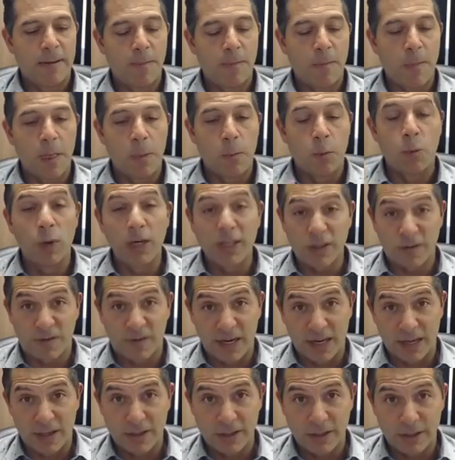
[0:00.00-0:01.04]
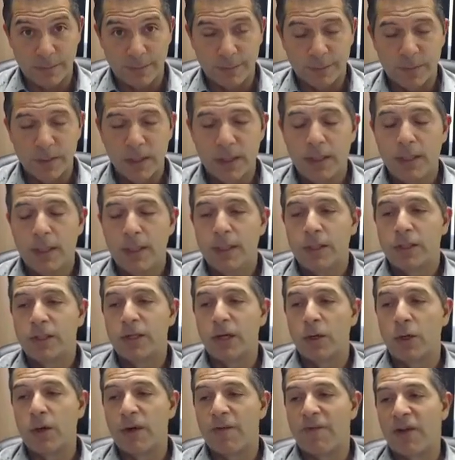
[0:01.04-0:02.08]
which fingers?
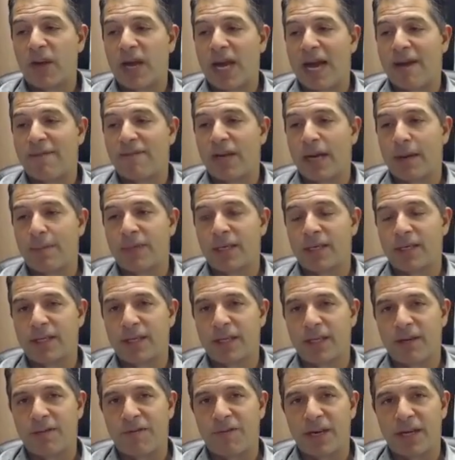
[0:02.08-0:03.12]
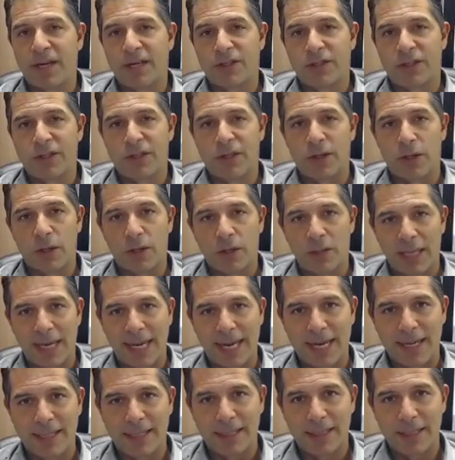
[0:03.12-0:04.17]
So if you have numbness in your fingers in your whole
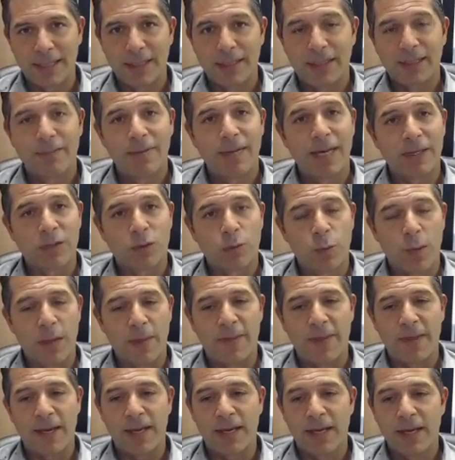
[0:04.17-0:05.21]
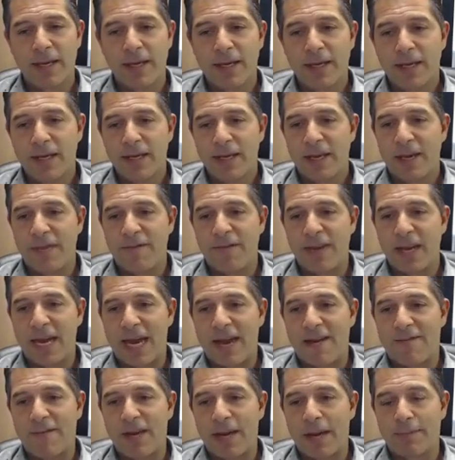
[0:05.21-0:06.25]
hand, that's one thing. If you
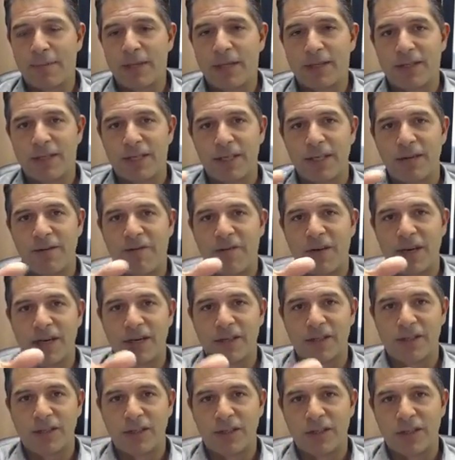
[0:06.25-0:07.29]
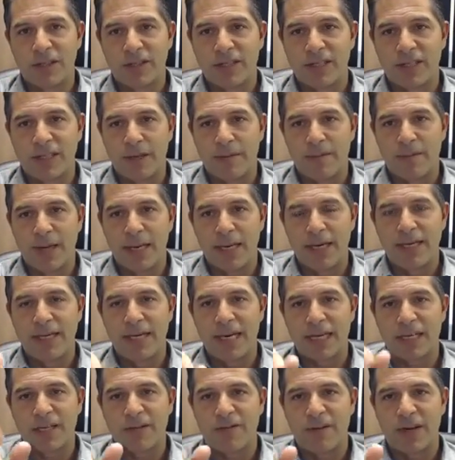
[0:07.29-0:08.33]
have numbness in your fingers and just some
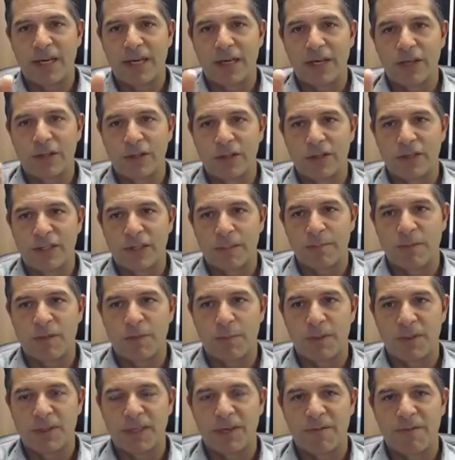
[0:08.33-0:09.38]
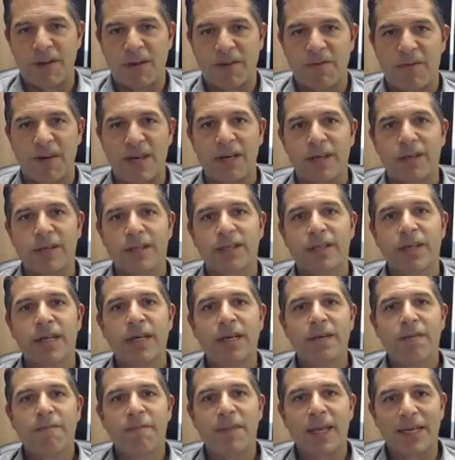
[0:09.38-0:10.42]
index fingers or some specific fingers,
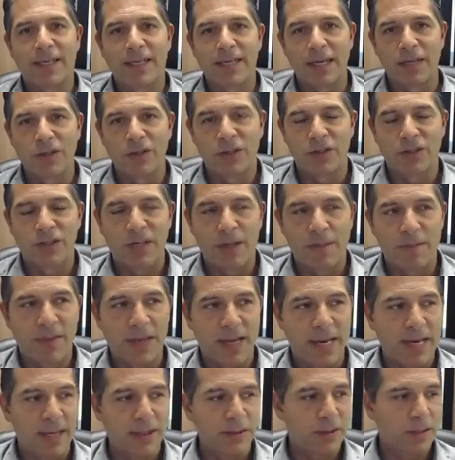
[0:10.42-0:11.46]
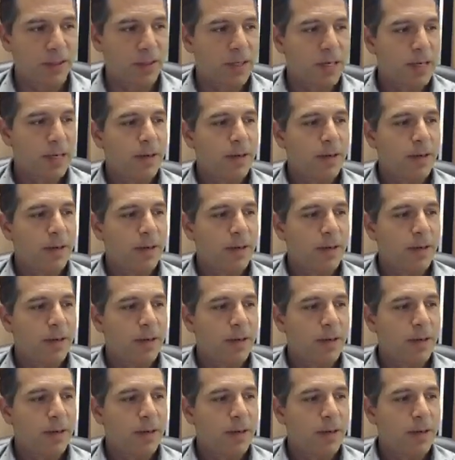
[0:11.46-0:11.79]
that tells you something else.